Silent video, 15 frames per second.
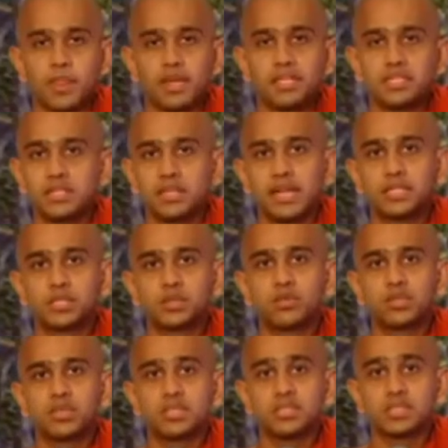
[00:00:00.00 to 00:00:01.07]
his legs
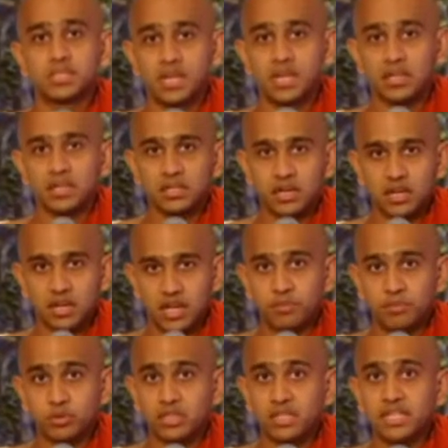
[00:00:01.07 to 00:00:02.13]
were sunk
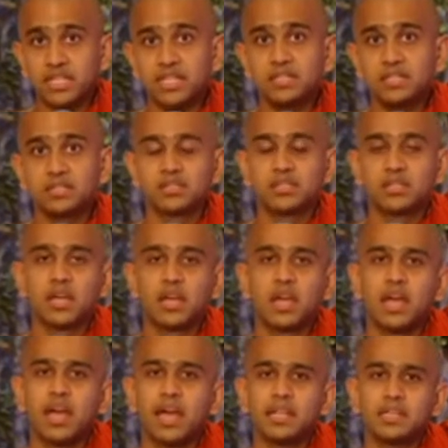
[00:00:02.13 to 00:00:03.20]
up to the knees,
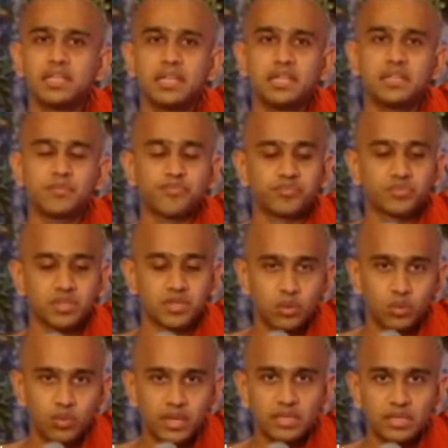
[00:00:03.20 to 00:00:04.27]
and then
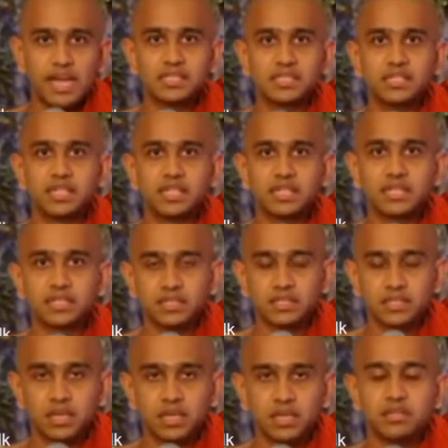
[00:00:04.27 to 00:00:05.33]
when the ascetic
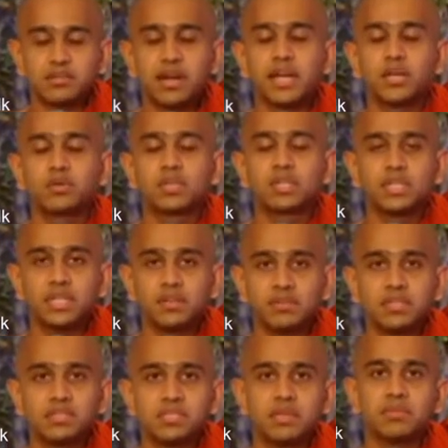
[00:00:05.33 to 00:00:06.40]
tried to
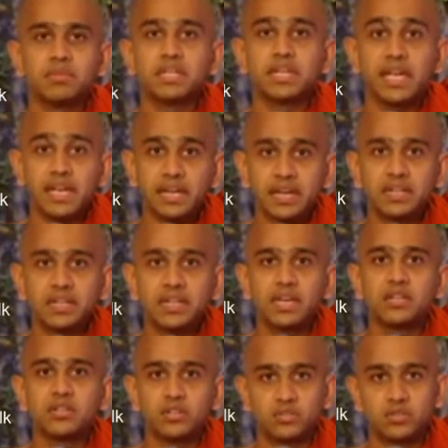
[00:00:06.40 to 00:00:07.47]
convince him again and
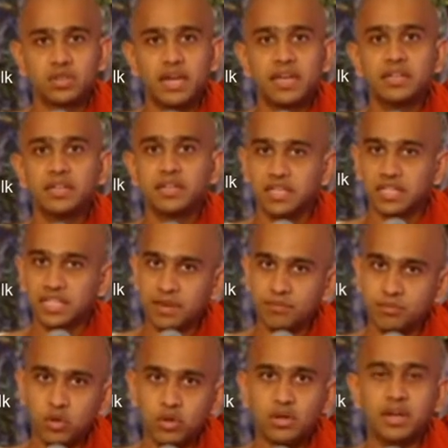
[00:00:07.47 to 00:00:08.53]
again not to lie, he
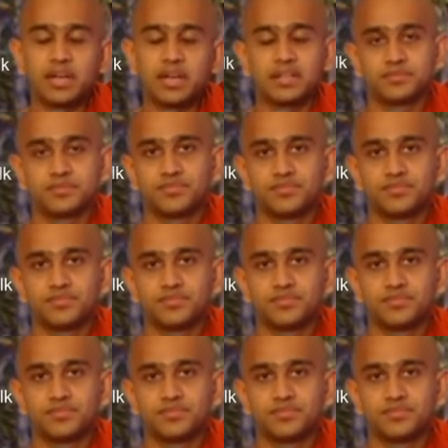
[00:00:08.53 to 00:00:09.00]
kept on lying.